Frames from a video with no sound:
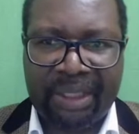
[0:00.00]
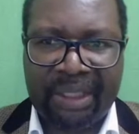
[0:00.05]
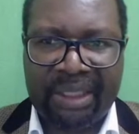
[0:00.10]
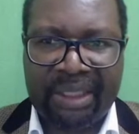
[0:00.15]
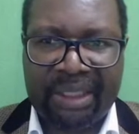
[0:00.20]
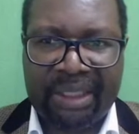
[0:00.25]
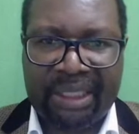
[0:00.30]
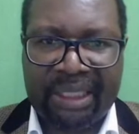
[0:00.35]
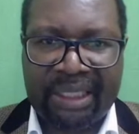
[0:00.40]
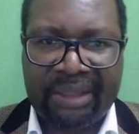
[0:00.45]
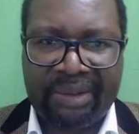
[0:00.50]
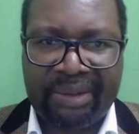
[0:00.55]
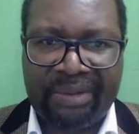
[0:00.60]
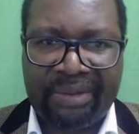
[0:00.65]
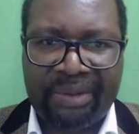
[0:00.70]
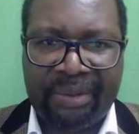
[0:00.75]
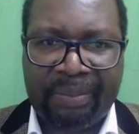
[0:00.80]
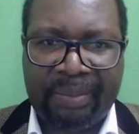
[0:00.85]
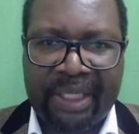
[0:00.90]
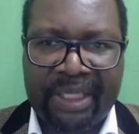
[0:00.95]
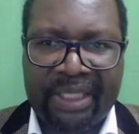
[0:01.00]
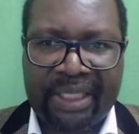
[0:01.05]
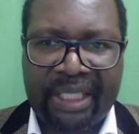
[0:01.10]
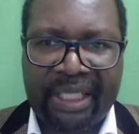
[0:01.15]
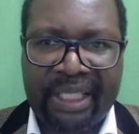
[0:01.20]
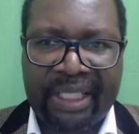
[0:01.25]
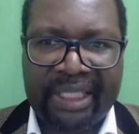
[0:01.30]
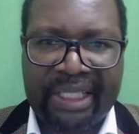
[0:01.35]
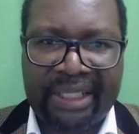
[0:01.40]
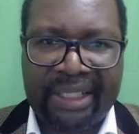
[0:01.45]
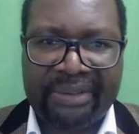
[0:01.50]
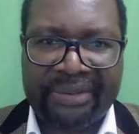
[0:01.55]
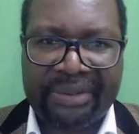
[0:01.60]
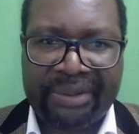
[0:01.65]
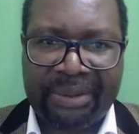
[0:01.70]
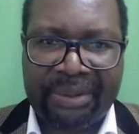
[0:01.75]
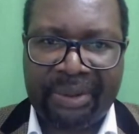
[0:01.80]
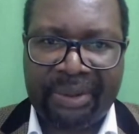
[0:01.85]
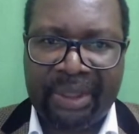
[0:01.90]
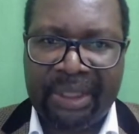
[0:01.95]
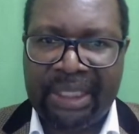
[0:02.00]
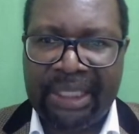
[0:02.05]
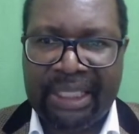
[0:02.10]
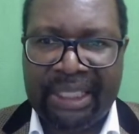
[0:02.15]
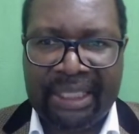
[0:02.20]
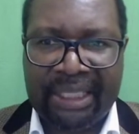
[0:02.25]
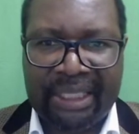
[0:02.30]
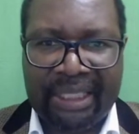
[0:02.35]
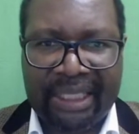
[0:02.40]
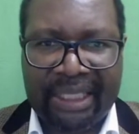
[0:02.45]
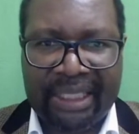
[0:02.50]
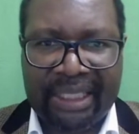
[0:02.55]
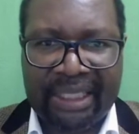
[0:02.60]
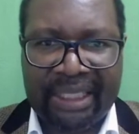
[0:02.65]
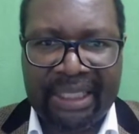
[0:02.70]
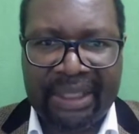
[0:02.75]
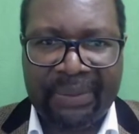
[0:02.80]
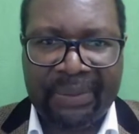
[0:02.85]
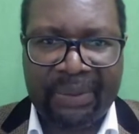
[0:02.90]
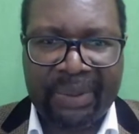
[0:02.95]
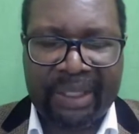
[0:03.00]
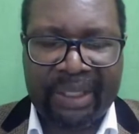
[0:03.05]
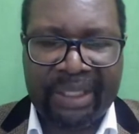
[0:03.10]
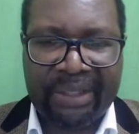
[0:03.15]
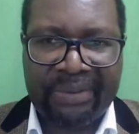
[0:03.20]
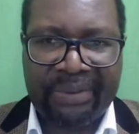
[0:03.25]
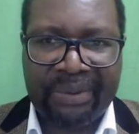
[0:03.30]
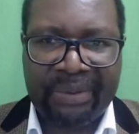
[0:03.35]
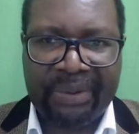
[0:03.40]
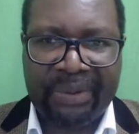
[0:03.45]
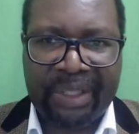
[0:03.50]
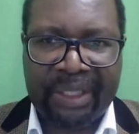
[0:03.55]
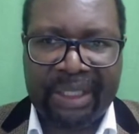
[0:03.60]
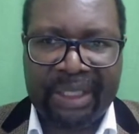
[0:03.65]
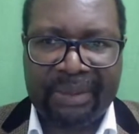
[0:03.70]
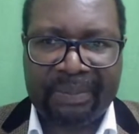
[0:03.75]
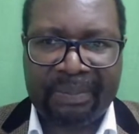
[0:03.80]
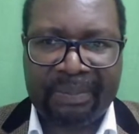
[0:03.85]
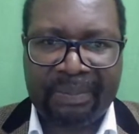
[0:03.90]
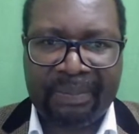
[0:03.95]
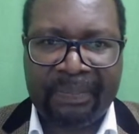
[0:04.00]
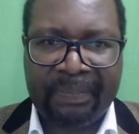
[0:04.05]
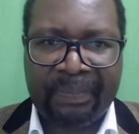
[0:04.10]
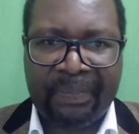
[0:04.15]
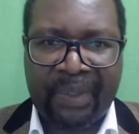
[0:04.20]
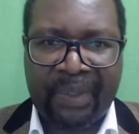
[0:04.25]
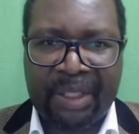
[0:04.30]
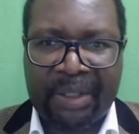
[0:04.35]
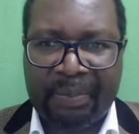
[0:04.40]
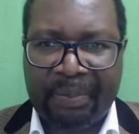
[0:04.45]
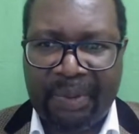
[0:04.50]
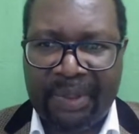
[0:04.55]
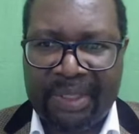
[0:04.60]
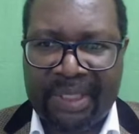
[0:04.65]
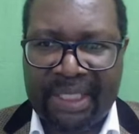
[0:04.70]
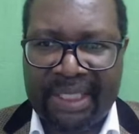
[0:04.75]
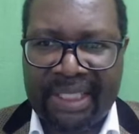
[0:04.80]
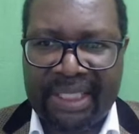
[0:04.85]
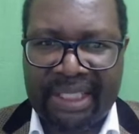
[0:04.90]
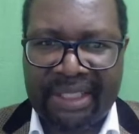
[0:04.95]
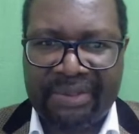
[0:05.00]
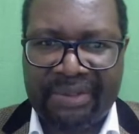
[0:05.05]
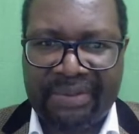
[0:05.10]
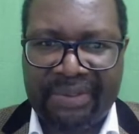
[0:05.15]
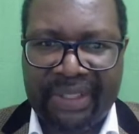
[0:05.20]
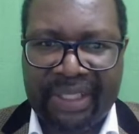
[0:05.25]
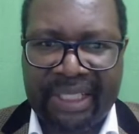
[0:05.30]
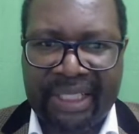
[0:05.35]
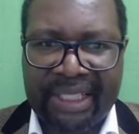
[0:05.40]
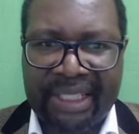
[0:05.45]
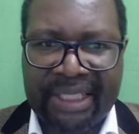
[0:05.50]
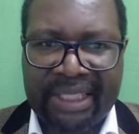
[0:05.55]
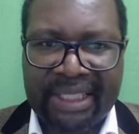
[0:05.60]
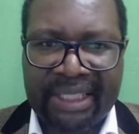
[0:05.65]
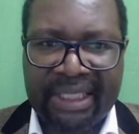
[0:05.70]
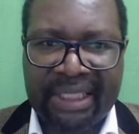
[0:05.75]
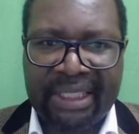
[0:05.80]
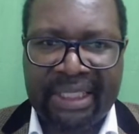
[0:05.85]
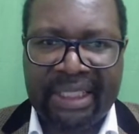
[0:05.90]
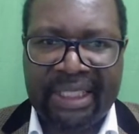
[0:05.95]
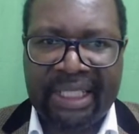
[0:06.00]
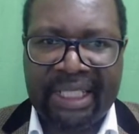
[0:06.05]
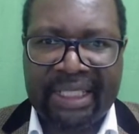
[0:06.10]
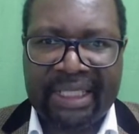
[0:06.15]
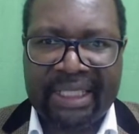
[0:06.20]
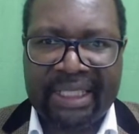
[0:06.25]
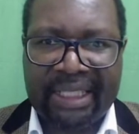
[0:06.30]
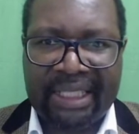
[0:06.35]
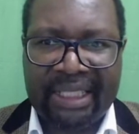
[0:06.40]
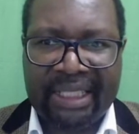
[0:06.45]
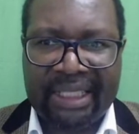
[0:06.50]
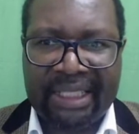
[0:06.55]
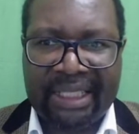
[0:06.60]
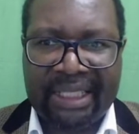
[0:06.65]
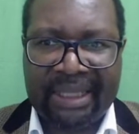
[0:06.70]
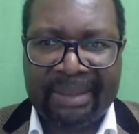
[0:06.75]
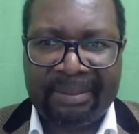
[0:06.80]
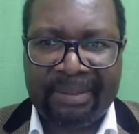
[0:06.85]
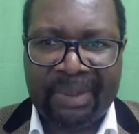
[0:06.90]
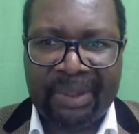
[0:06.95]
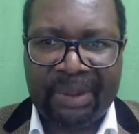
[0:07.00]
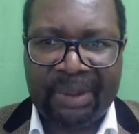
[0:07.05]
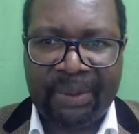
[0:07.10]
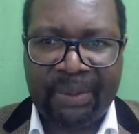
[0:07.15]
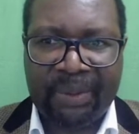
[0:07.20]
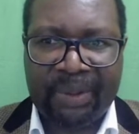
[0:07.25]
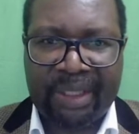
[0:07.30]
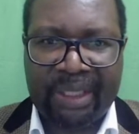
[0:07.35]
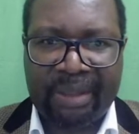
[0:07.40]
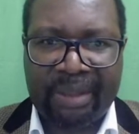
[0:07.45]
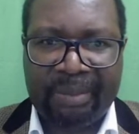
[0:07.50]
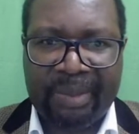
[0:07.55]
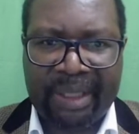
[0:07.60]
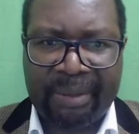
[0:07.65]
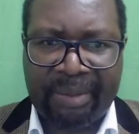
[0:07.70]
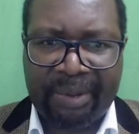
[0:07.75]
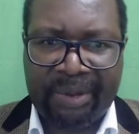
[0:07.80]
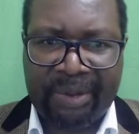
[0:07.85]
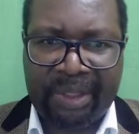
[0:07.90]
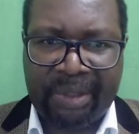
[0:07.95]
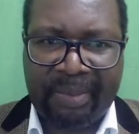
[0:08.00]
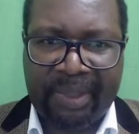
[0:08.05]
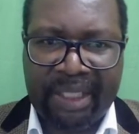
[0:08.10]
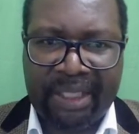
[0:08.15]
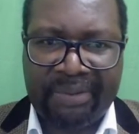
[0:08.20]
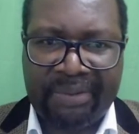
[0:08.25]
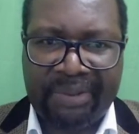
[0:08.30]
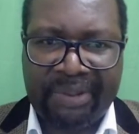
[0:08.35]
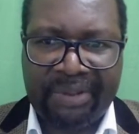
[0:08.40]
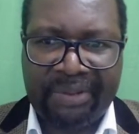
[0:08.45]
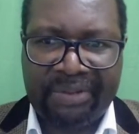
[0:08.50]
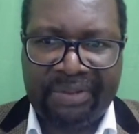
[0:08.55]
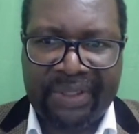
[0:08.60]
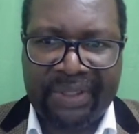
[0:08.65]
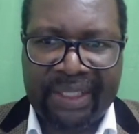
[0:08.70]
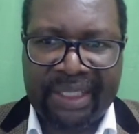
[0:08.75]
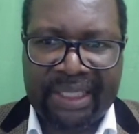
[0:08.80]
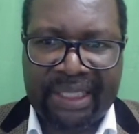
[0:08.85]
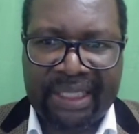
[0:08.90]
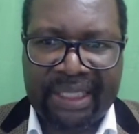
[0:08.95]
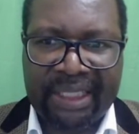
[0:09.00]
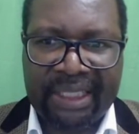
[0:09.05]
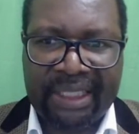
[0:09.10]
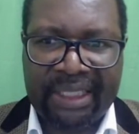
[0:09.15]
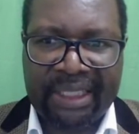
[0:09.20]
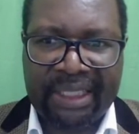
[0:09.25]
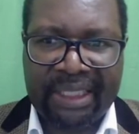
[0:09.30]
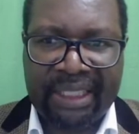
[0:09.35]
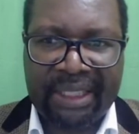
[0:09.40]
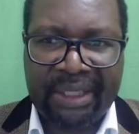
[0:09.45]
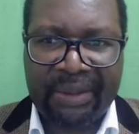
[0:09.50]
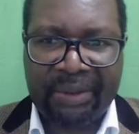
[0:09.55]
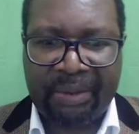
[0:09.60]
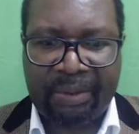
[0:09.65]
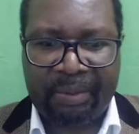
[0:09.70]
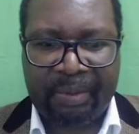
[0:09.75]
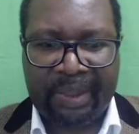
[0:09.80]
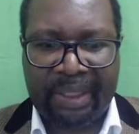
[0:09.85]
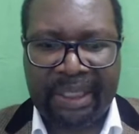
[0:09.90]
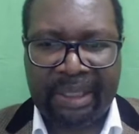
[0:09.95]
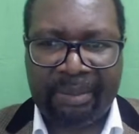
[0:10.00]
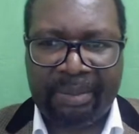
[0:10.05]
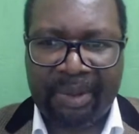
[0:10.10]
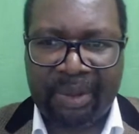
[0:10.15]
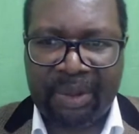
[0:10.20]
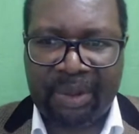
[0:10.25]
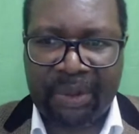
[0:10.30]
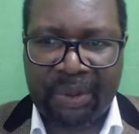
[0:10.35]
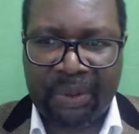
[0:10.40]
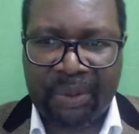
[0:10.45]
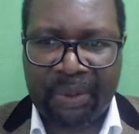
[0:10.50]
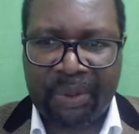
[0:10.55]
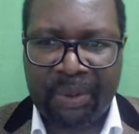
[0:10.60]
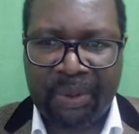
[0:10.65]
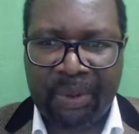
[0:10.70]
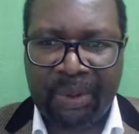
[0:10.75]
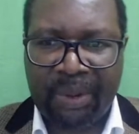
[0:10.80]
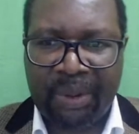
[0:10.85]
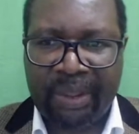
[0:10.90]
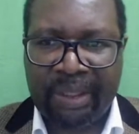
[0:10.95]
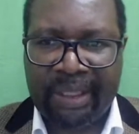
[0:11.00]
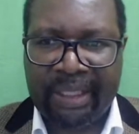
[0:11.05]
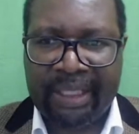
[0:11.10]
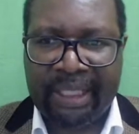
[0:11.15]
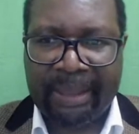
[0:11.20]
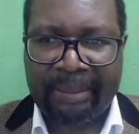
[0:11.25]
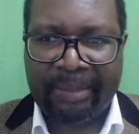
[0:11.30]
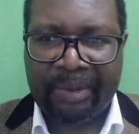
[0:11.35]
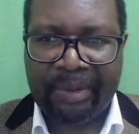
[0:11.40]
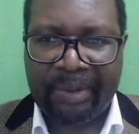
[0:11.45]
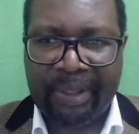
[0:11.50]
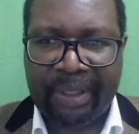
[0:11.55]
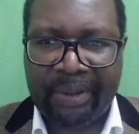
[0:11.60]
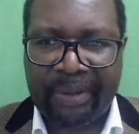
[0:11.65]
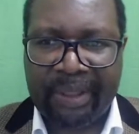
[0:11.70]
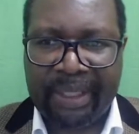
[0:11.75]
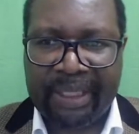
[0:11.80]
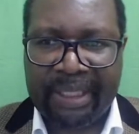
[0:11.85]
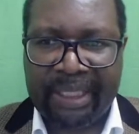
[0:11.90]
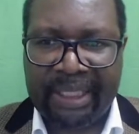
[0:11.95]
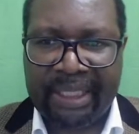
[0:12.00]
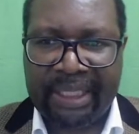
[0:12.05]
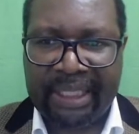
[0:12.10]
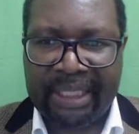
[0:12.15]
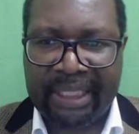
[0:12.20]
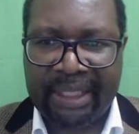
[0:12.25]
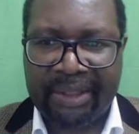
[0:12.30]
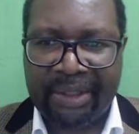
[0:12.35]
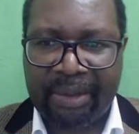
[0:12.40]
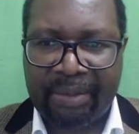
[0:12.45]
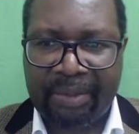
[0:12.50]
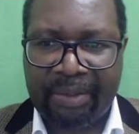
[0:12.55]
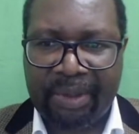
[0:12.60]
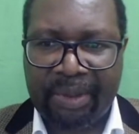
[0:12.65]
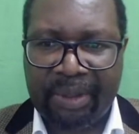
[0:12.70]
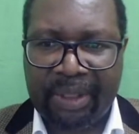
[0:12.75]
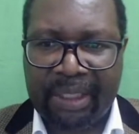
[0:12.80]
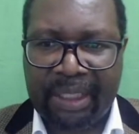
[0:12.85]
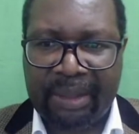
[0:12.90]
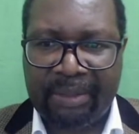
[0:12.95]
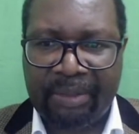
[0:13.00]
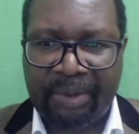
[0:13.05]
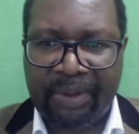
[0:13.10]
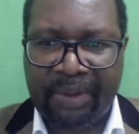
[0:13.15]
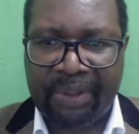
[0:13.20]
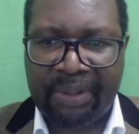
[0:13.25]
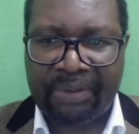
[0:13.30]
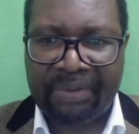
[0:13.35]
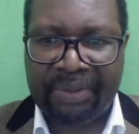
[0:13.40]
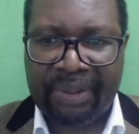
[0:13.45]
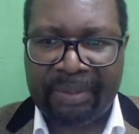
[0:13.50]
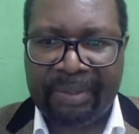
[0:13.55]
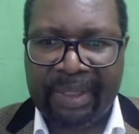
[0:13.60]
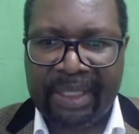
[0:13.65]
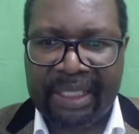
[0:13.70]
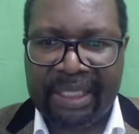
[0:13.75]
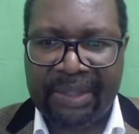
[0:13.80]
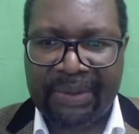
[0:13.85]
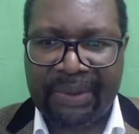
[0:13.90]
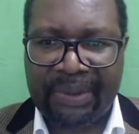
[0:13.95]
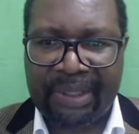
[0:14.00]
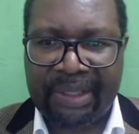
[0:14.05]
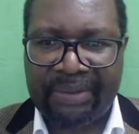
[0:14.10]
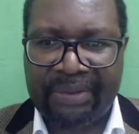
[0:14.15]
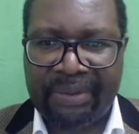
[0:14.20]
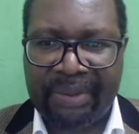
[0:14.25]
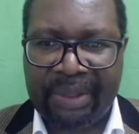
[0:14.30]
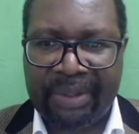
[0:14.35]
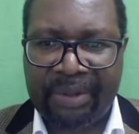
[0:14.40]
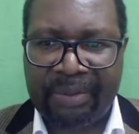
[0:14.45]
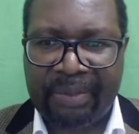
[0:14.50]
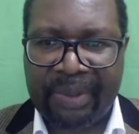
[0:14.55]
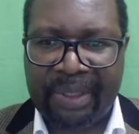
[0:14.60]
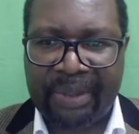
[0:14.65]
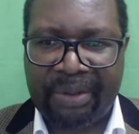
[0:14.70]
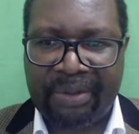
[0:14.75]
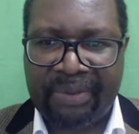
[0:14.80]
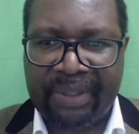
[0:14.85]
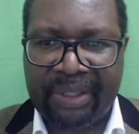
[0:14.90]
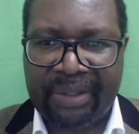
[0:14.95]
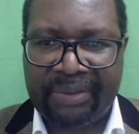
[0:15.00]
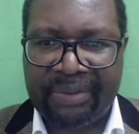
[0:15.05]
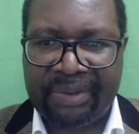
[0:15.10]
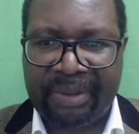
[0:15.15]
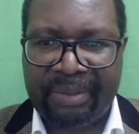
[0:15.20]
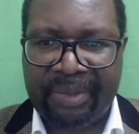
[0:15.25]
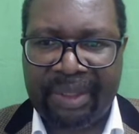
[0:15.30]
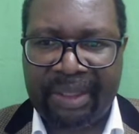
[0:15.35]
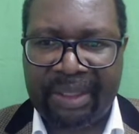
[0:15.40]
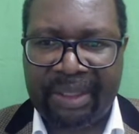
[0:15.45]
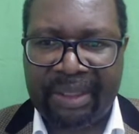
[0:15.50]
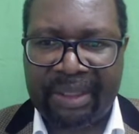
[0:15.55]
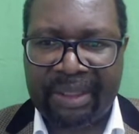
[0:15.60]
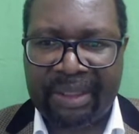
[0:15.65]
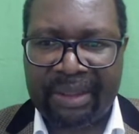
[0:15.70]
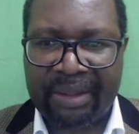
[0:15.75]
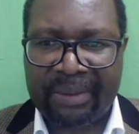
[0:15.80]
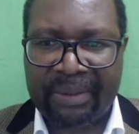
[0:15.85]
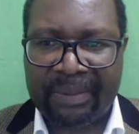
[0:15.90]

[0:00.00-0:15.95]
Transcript: And if you pass the interview, then they will give you the sponsor certificate, and then you will then be able to apply for your visa, and then you will be able to come to the United Kingdom, or come with your family as well if you want to bring over your family.